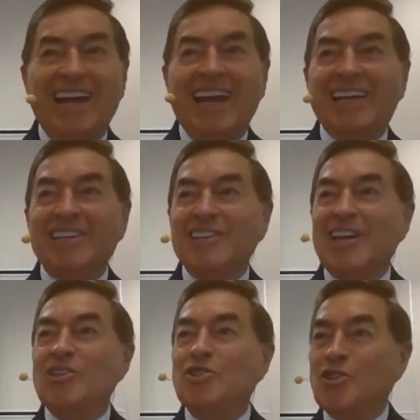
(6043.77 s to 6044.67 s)
and,
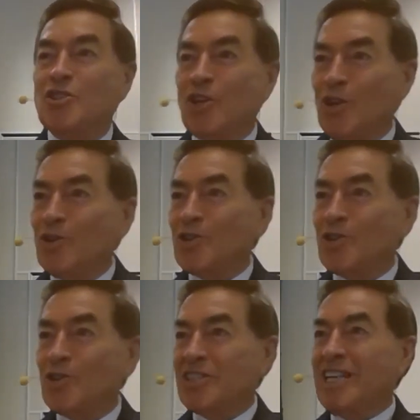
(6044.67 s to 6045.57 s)
and shows
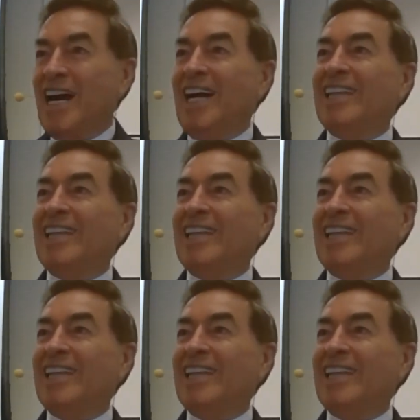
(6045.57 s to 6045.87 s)
that.